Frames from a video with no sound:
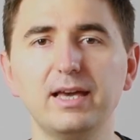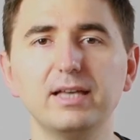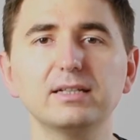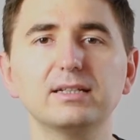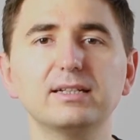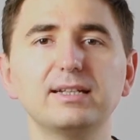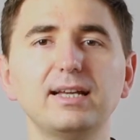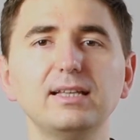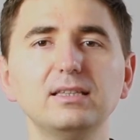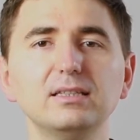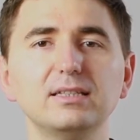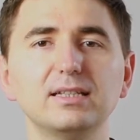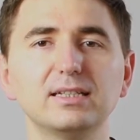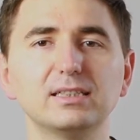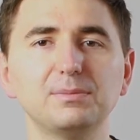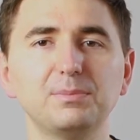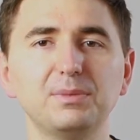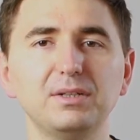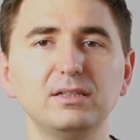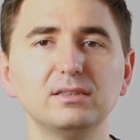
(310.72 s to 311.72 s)
and create an
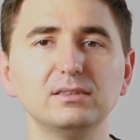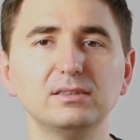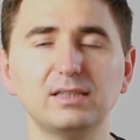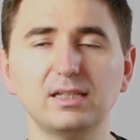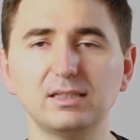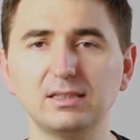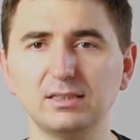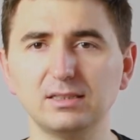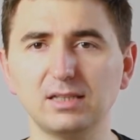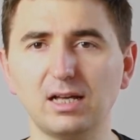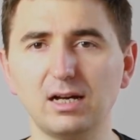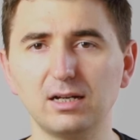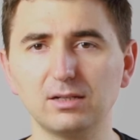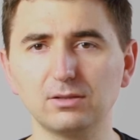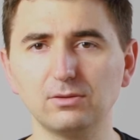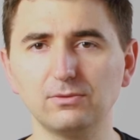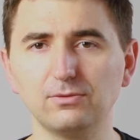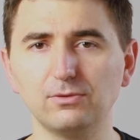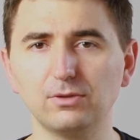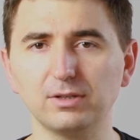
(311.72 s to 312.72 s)
experience that is
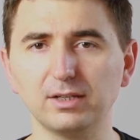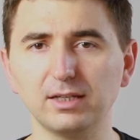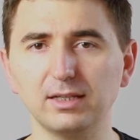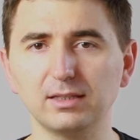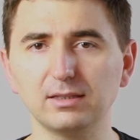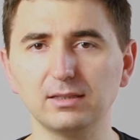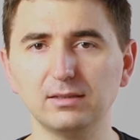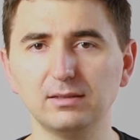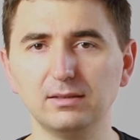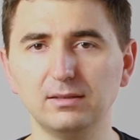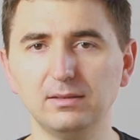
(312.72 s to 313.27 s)
hard to forget.